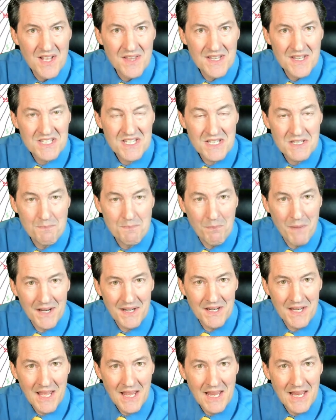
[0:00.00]
This is
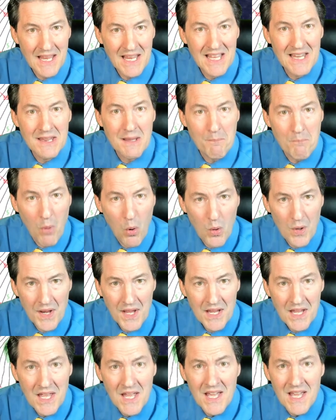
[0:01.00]
Monday in the
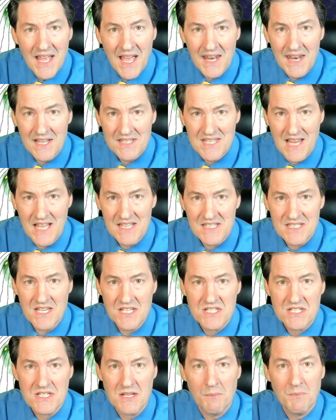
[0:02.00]
morning. And as that
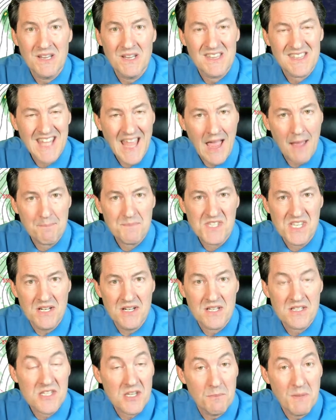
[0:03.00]
system taps
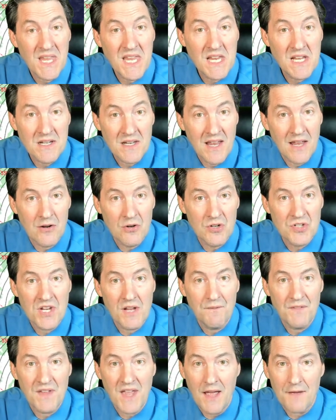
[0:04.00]
into some heat and energy
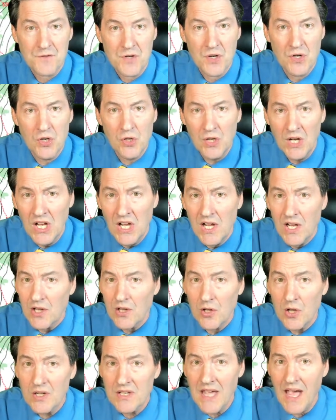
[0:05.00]
of the afternoon,
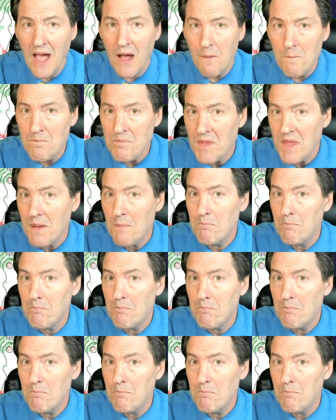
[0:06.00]
look out.